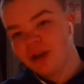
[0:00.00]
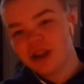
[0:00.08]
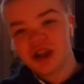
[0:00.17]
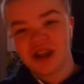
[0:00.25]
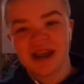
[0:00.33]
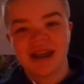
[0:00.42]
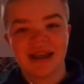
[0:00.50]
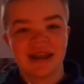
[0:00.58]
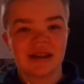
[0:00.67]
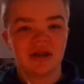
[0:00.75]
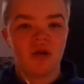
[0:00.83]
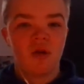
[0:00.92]
which
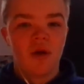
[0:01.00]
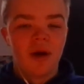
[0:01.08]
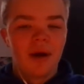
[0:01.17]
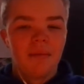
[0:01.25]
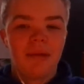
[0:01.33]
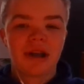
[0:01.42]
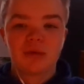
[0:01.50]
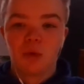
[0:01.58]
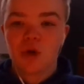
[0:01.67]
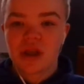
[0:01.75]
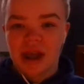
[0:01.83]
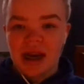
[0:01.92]
is much
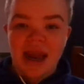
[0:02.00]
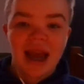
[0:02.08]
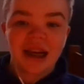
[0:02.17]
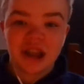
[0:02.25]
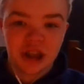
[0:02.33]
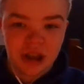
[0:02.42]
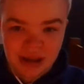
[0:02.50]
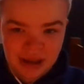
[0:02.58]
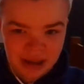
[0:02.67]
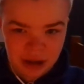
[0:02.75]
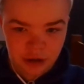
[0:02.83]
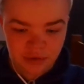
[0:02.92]
more the
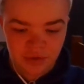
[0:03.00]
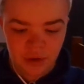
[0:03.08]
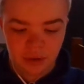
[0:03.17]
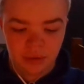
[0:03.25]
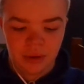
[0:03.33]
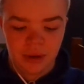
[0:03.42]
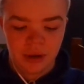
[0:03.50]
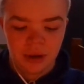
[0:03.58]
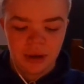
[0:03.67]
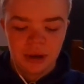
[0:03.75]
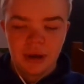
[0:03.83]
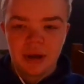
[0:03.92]
connections in your phone.
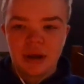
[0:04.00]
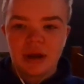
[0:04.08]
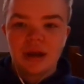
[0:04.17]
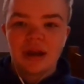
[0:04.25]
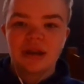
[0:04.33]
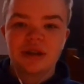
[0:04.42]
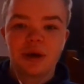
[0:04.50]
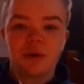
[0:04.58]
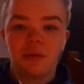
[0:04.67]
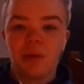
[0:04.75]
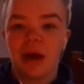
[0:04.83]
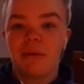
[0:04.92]
So
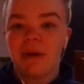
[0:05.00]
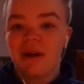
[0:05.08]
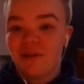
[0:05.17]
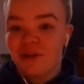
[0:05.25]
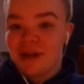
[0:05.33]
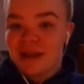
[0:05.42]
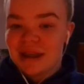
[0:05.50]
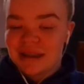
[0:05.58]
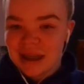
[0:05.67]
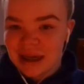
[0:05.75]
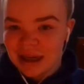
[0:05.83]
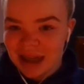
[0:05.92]
whenever you
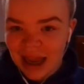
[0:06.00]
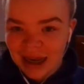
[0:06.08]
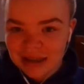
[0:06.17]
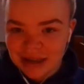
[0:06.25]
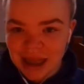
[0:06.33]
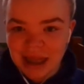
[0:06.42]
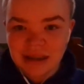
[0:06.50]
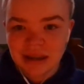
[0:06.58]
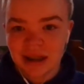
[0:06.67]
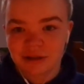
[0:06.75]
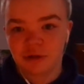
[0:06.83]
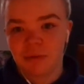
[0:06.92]
send a text, that's
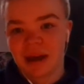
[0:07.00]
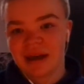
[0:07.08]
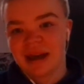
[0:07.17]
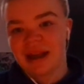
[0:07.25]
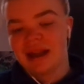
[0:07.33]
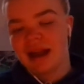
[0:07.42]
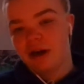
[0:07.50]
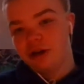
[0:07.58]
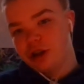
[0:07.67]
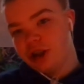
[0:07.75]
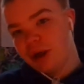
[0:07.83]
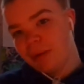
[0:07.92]
electromagnetic
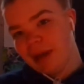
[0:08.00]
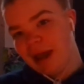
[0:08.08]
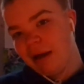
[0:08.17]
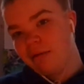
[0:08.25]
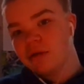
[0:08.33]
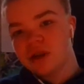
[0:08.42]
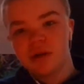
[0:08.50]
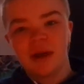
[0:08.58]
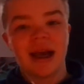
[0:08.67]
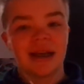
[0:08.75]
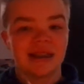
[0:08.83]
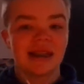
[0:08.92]
energy going out. So
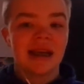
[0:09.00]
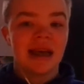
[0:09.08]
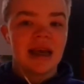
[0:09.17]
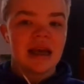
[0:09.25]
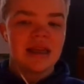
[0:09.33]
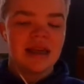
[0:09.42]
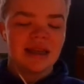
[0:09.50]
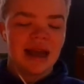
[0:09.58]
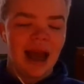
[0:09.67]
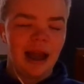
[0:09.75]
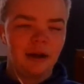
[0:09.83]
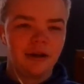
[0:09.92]
yes, the
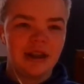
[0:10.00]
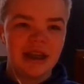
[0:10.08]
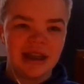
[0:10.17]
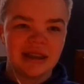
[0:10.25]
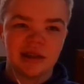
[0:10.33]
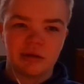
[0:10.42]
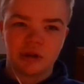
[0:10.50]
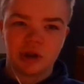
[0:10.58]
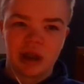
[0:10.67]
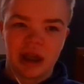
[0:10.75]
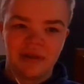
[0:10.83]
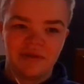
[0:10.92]
entire teen social
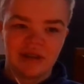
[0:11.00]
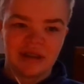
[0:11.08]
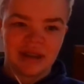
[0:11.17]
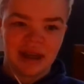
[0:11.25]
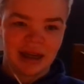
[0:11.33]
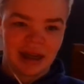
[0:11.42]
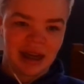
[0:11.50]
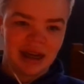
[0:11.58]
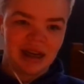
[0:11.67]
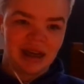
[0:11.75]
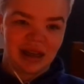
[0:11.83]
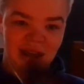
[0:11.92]
life is
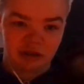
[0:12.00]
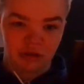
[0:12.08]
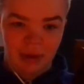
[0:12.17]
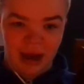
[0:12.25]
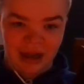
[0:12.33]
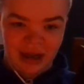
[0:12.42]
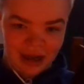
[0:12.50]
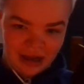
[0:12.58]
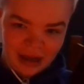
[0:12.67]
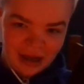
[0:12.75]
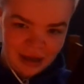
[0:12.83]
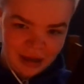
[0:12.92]
dedicated to
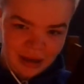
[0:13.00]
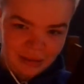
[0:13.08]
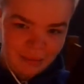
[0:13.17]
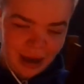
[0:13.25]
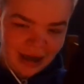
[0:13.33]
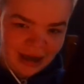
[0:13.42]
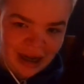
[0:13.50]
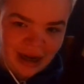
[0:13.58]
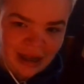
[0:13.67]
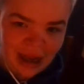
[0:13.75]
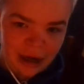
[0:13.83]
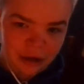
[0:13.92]

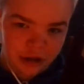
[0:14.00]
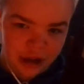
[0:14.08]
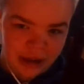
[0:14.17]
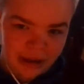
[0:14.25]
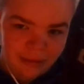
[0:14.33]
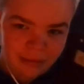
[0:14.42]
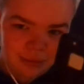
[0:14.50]
electromagnetic energy.